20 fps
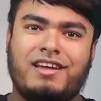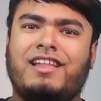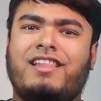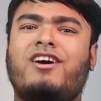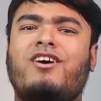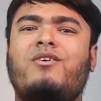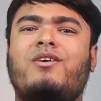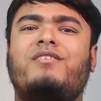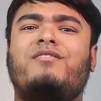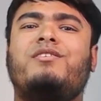
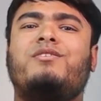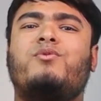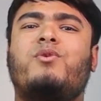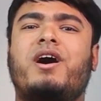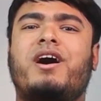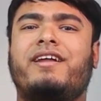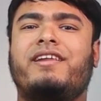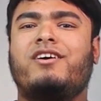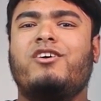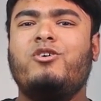Hello
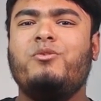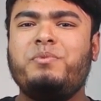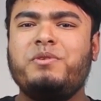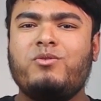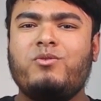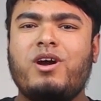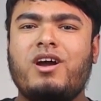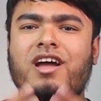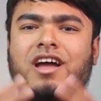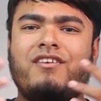everyone, hope
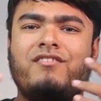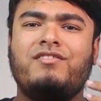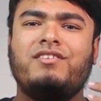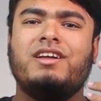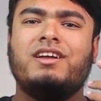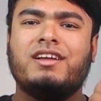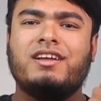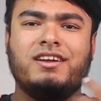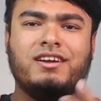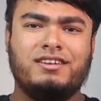you are
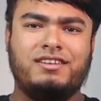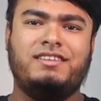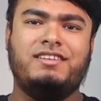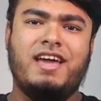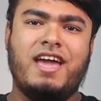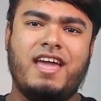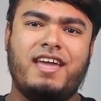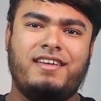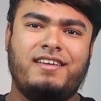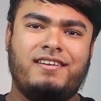having a good
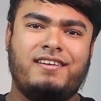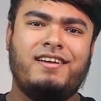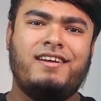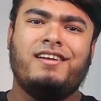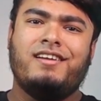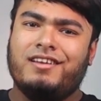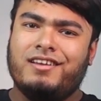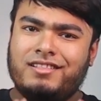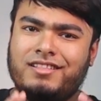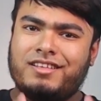day.
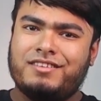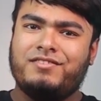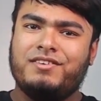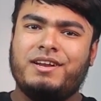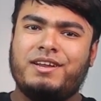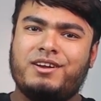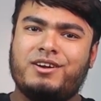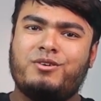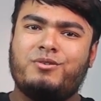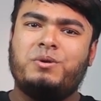In this
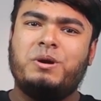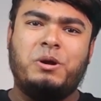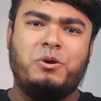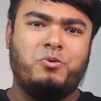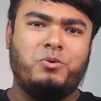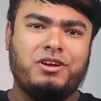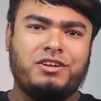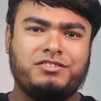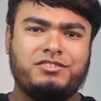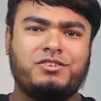video,
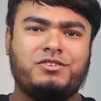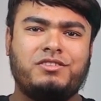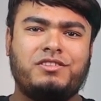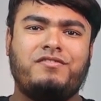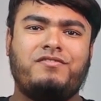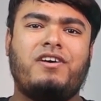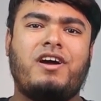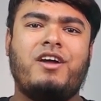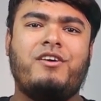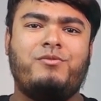we'll show
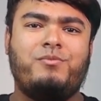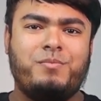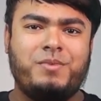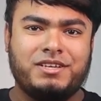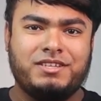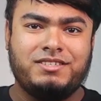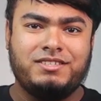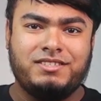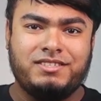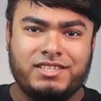the 5
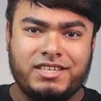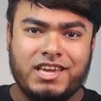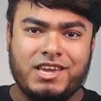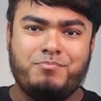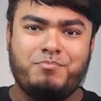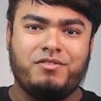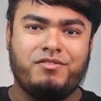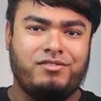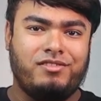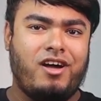best
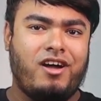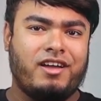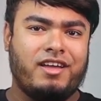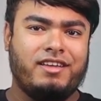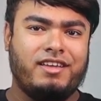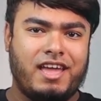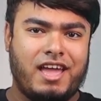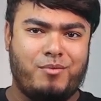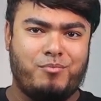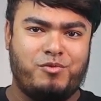cheap
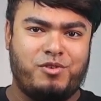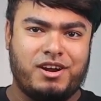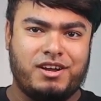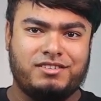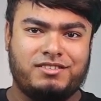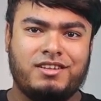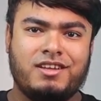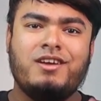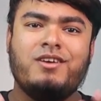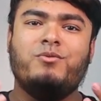vlogging
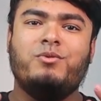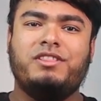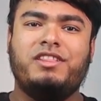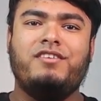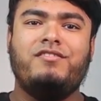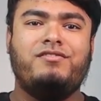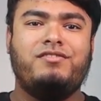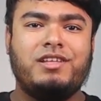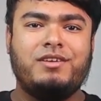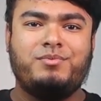cameras with
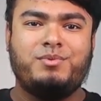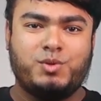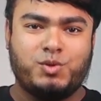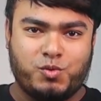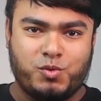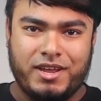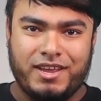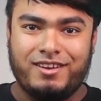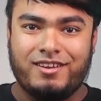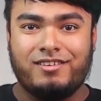a flip
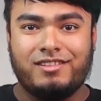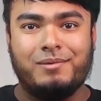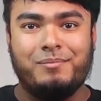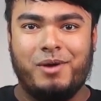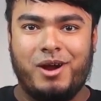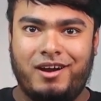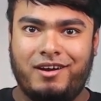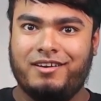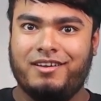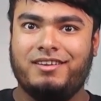screen on the
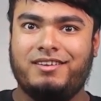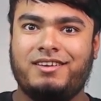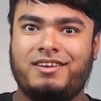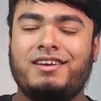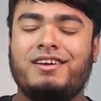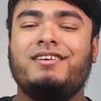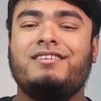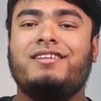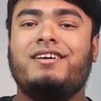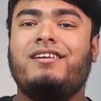market.
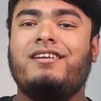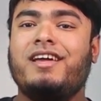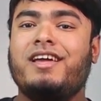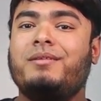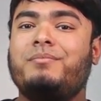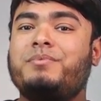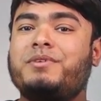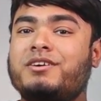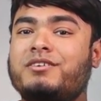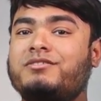That'll
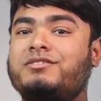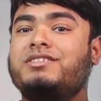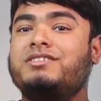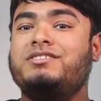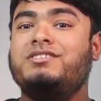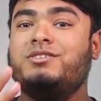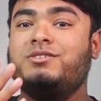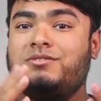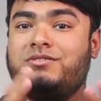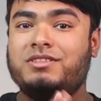help you
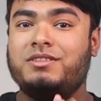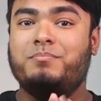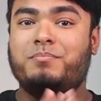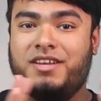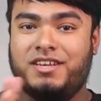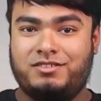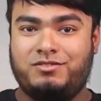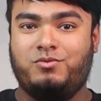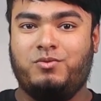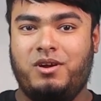to choose the
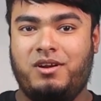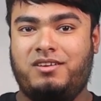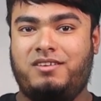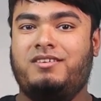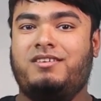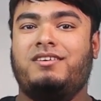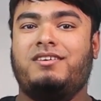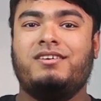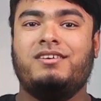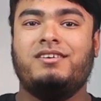best one.
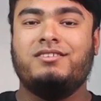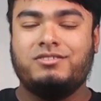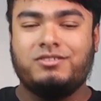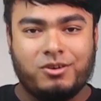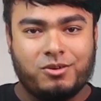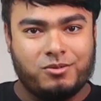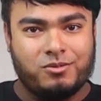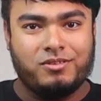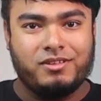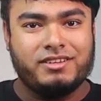
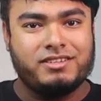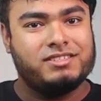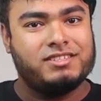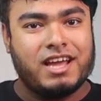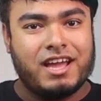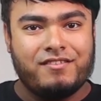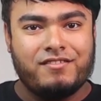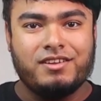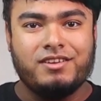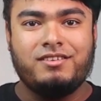So let's
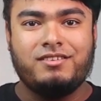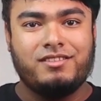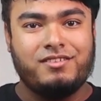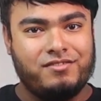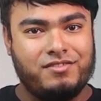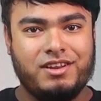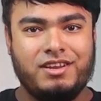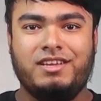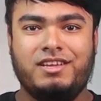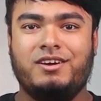dive into the
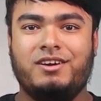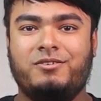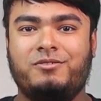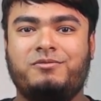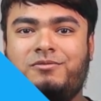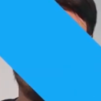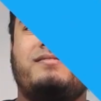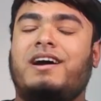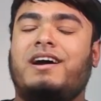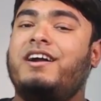
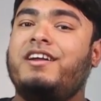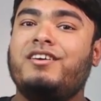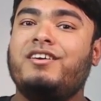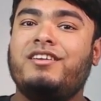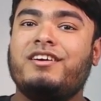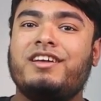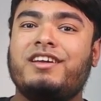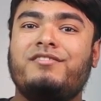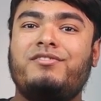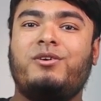video. Are you
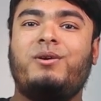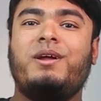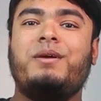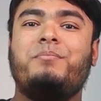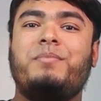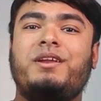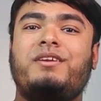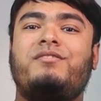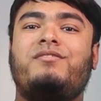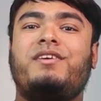looking for
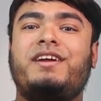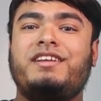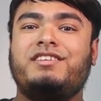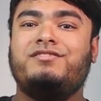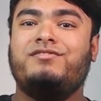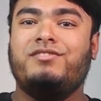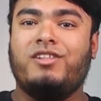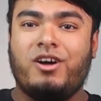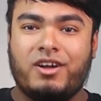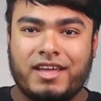a
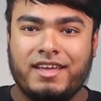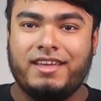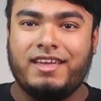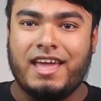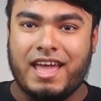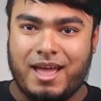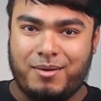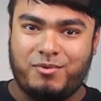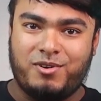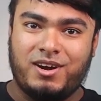mid-range vlogging
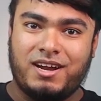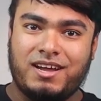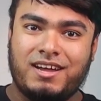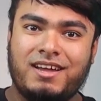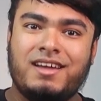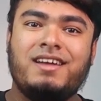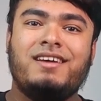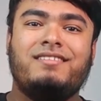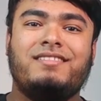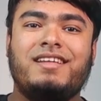
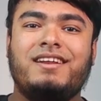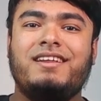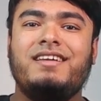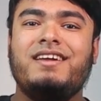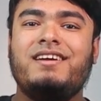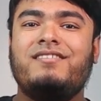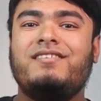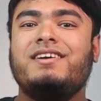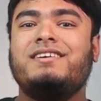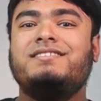camera? Then
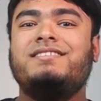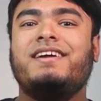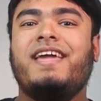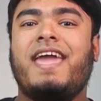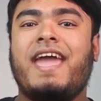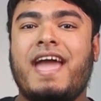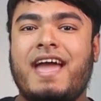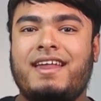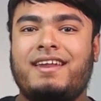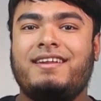here is the
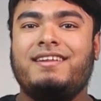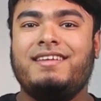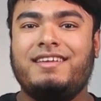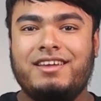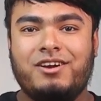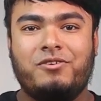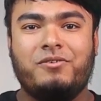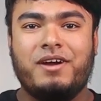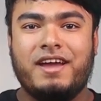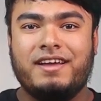Canon
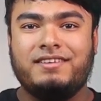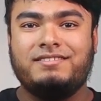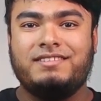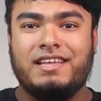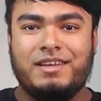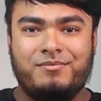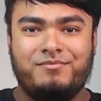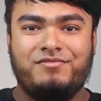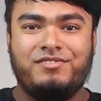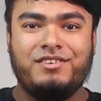EOS
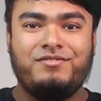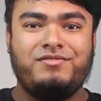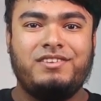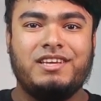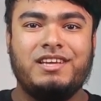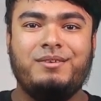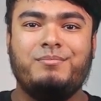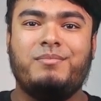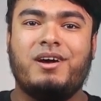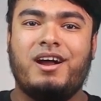
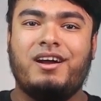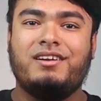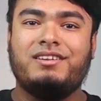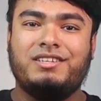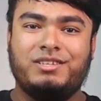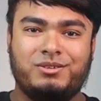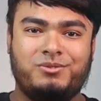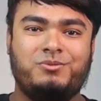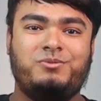M50 Mark